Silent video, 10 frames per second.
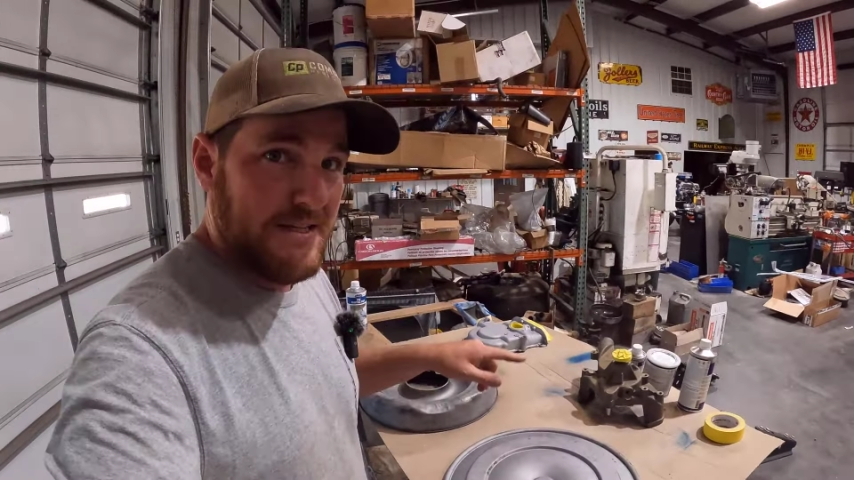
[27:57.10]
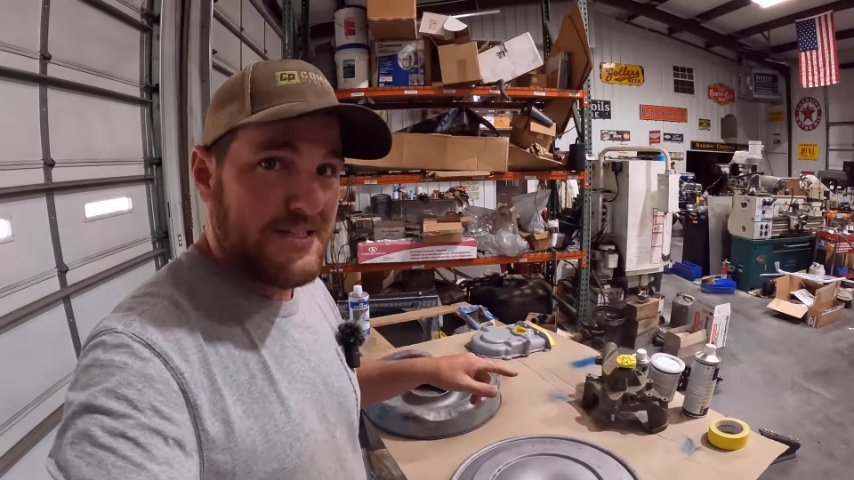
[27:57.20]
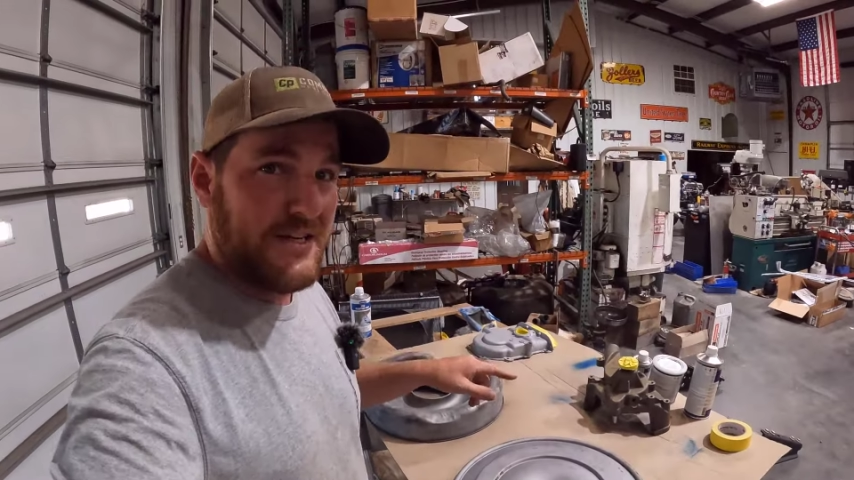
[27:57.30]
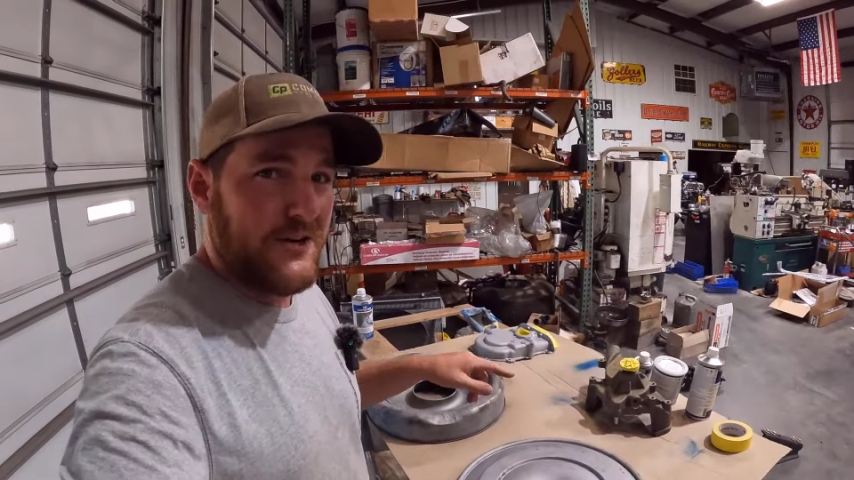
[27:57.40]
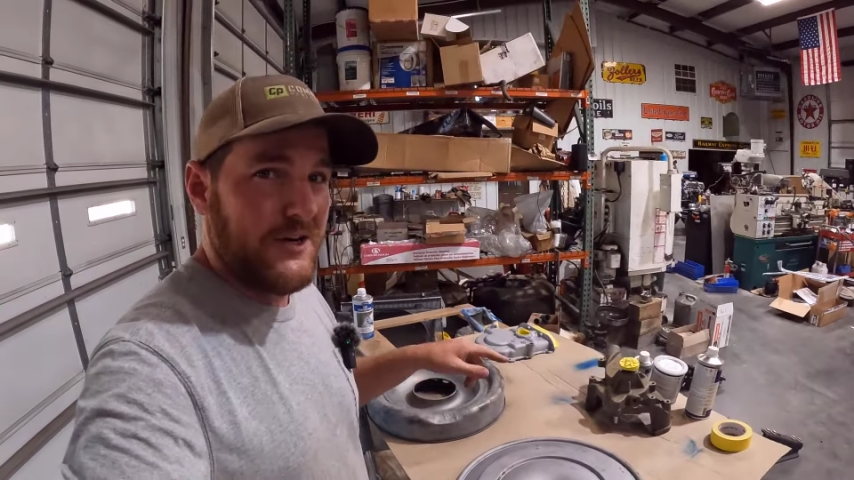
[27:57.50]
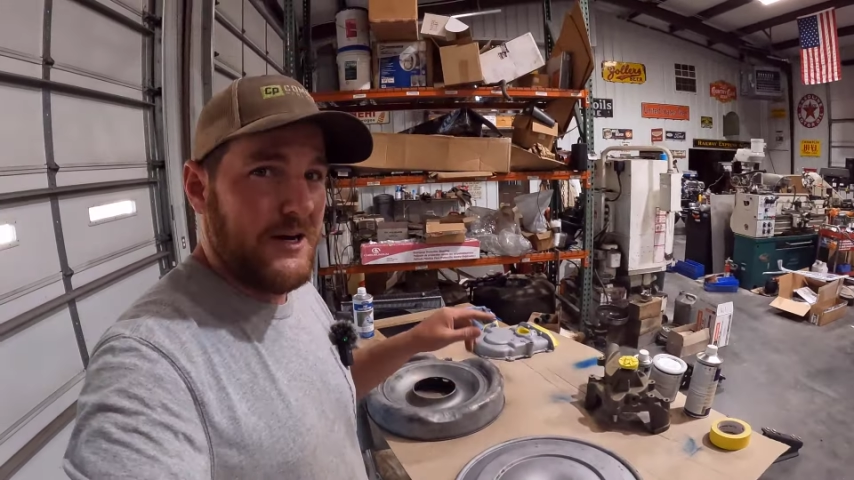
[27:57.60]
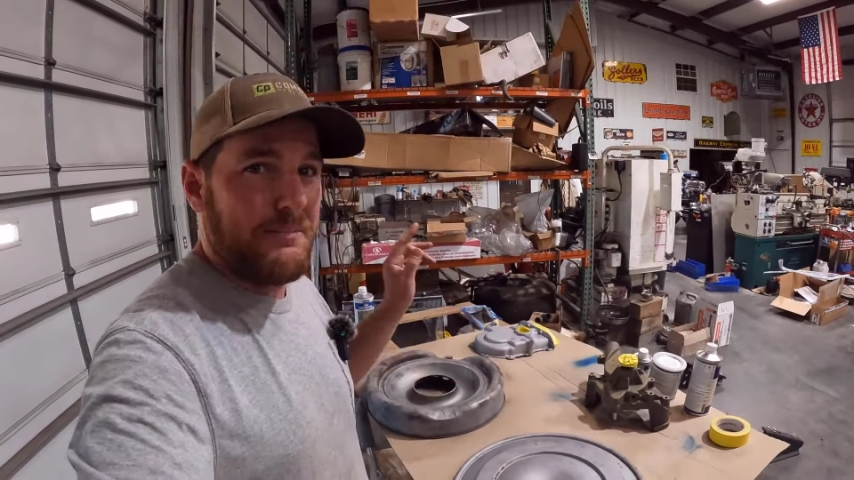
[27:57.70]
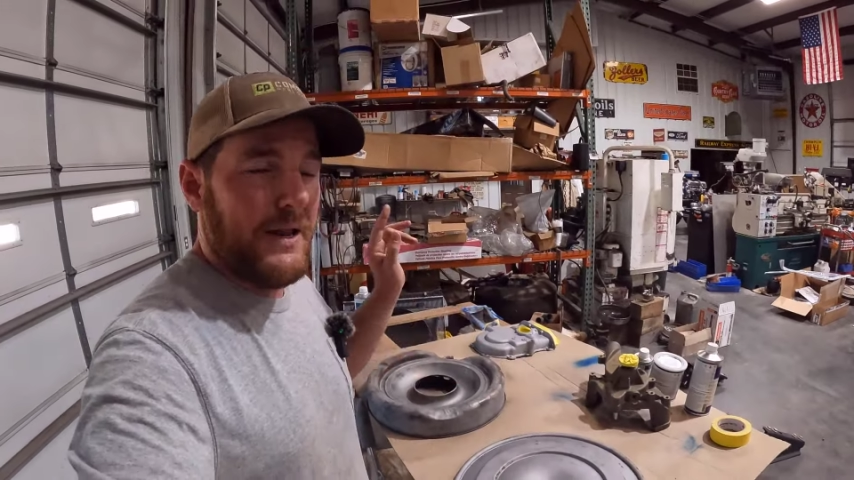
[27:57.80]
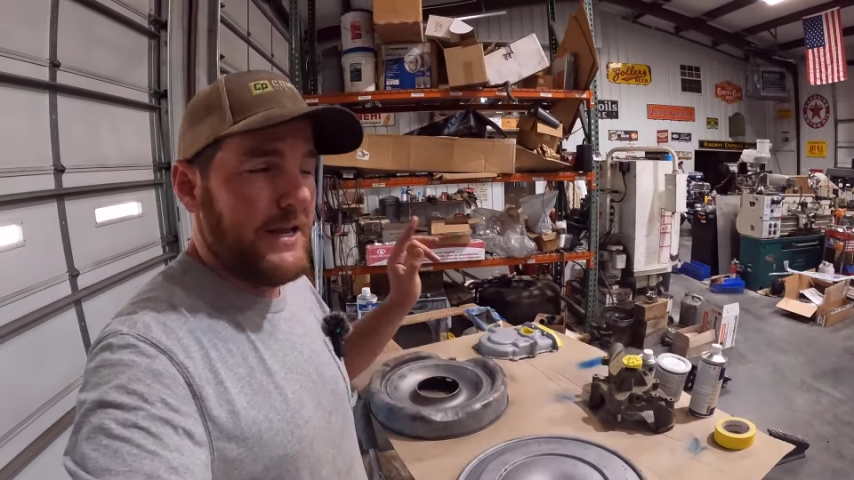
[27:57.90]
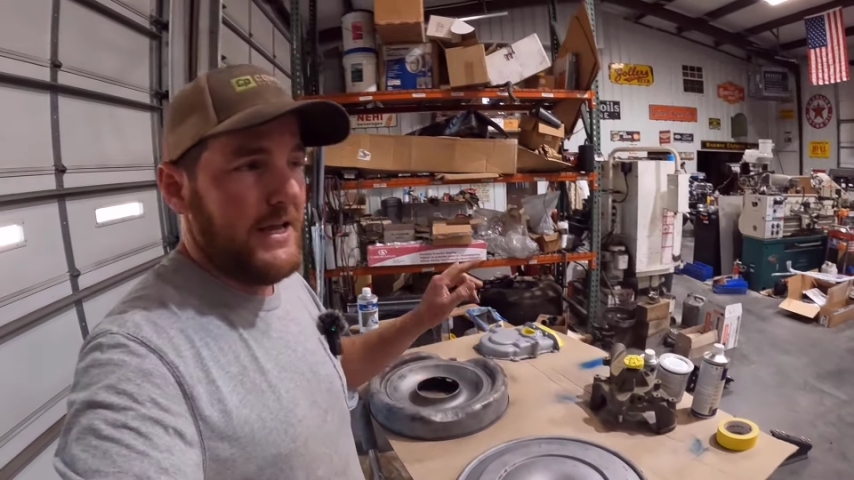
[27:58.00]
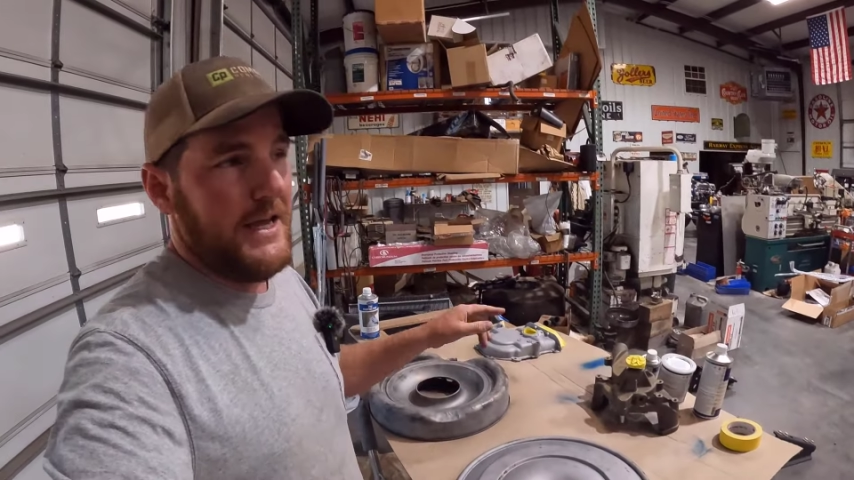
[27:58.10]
and sticker it up like